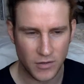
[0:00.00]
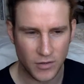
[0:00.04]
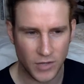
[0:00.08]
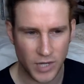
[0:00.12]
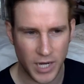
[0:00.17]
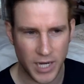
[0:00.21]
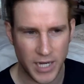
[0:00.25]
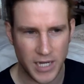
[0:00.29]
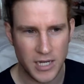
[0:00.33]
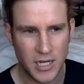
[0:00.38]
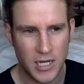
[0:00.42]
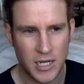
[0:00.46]

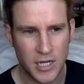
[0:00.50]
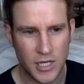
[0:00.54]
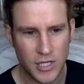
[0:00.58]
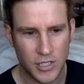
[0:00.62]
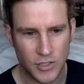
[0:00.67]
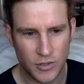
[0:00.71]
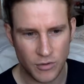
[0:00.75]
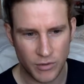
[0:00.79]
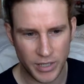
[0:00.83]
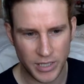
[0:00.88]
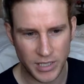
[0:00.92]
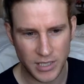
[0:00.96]
Okay,
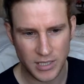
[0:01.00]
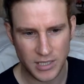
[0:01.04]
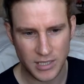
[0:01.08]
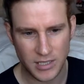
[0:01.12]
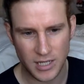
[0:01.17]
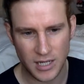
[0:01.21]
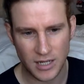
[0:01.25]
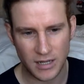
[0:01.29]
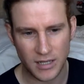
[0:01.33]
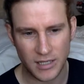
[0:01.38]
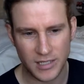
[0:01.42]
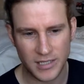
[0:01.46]
so it's
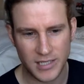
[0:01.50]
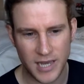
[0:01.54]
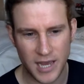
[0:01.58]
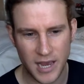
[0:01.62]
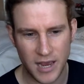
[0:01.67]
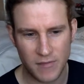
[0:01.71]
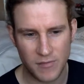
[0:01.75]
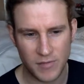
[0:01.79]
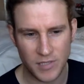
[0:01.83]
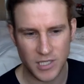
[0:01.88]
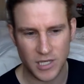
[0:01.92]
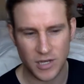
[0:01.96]
still the
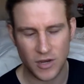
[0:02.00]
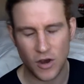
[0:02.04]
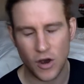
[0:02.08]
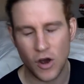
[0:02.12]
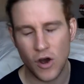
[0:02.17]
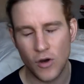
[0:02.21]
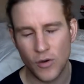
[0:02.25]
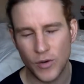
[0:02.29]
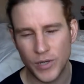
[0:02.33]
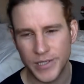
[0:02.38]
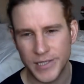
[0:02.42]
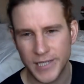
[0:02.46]
same as it
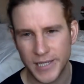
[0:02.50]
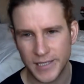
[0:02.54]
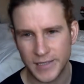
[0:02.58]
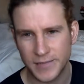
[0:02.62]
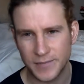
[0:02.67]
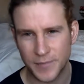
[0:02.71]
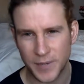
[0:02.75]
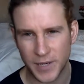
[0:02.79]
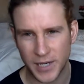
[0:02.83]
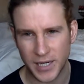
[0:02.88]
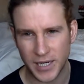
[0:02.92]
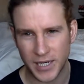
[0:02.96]
always has
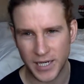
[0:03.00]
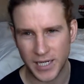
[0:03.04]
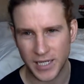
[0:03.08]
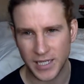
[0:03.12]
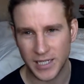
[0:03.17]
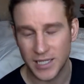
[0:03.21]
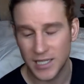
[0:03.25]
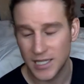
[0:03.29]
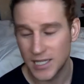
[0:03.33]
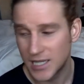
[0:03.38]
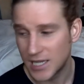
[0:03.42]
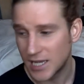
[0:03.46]
been,
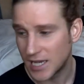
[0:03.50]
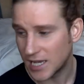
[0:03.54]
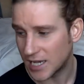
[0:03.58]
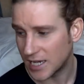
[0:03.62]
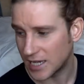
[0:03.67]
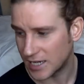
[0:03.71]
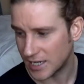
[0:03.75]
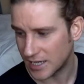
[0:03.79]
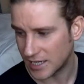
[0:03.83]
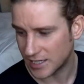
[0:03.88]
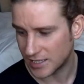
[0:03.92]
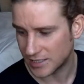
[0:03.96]

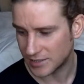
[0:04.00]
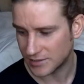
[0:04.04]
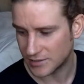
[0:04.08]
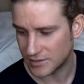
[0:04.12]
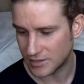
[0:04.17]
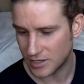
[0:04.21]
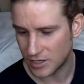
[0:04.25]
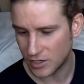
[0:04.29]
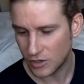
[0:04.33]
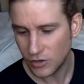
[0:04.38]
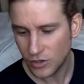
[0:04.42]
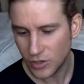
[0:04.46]
and
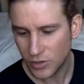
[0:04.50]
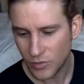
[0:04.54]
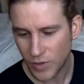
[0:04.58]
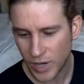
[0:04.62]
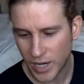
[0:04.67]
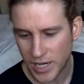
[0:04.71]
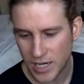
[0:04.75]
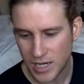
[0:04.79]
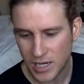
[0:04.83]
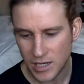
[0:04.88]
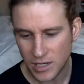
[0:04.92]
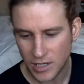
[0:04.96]
the only
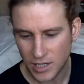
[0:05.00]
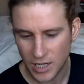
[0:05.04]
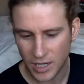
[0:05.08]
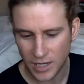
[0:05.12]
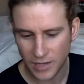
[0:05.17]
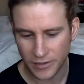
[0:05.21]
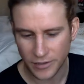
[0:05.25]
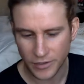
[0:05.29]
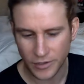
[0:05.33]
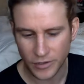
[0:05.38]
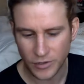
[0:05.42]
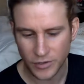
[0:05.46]
way you
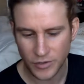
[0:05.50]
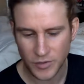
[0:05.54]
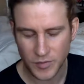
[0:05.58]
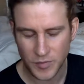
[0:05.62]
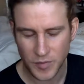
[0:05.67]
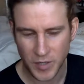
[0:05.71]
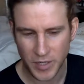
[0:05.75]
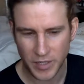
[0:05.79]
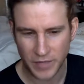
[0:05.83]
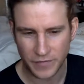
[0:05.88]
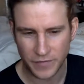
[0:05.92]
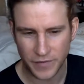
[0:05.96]
can lose
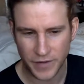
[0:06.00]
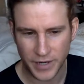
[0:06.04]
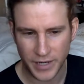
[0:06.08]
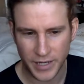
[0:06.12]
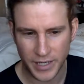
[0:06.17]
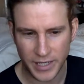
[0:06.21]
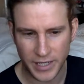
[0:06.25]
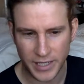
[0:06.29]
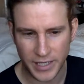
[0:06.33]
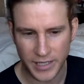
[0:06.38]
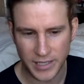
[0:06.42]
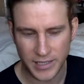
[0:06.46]
body
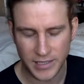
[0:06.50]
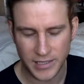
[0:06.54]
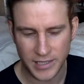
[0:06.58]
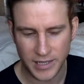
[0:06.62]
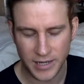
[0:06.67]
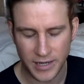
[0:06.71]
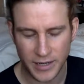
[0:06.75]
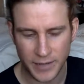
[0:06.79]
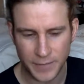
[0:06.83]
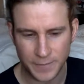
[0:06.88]
fat is